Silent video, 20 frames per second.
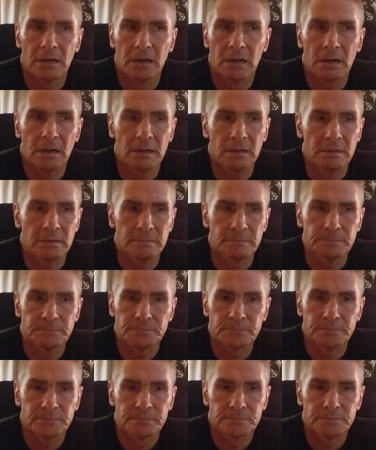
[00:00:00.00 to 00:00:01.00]
um,
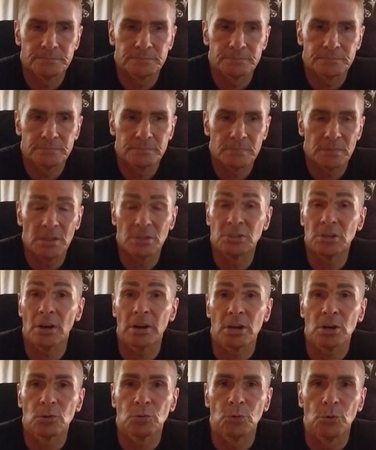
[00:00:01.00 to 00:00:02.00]
the
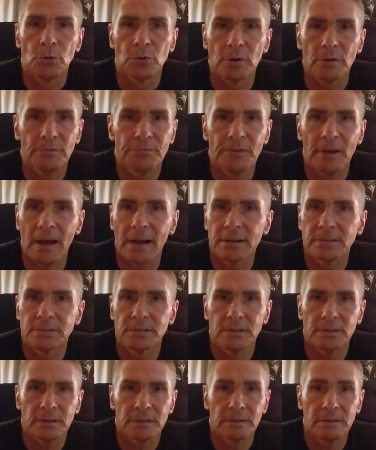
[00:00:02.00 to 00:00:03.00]
Dunning-Kruger
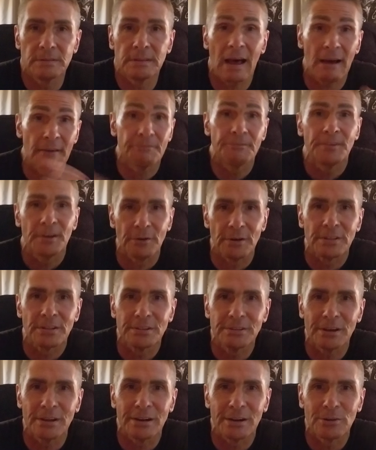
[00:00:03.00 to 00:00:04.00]
effect, not fearing the
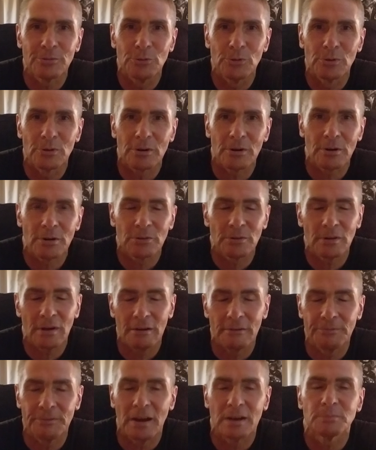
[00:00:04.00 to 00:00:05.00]
Dunning-Kruger
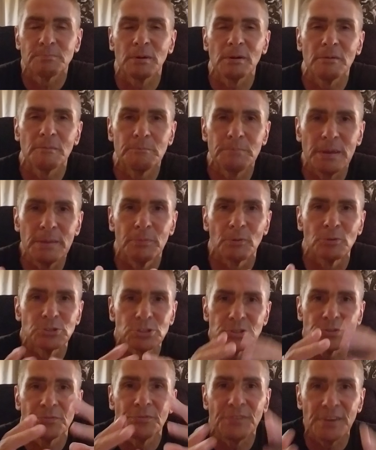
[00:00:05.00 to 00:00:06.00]
effect, but people
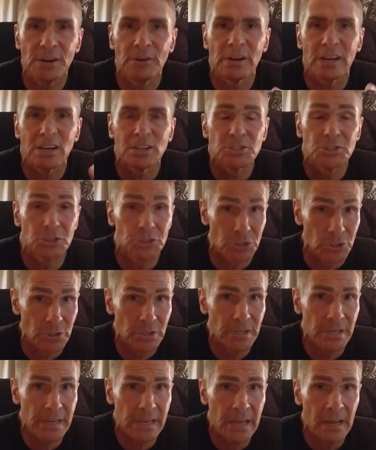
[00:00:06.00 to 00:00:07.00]
just fearing
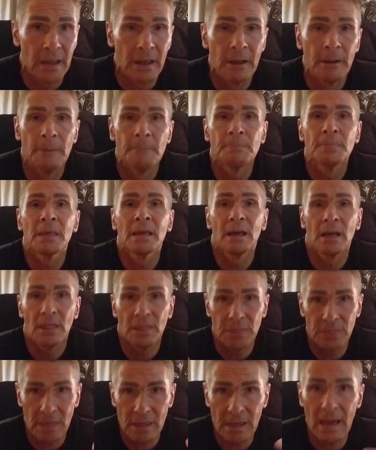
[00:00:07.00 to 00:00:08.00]
uncertainty
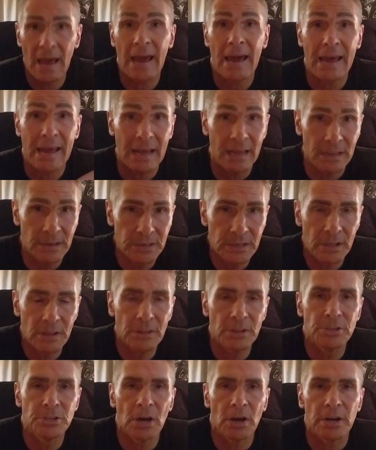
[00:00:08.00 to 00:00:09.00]
and
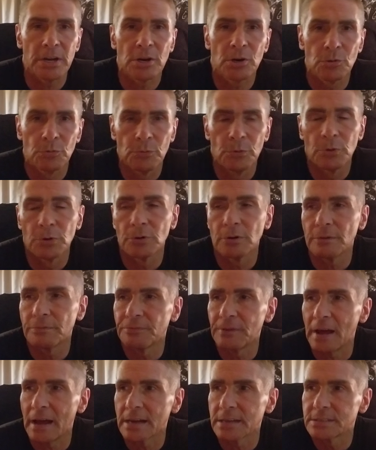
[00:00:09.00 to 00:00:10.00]
the Dunning-Kruger
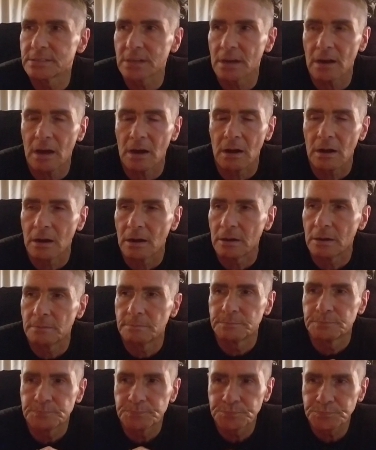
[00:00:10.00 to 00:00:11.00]
effect. Um,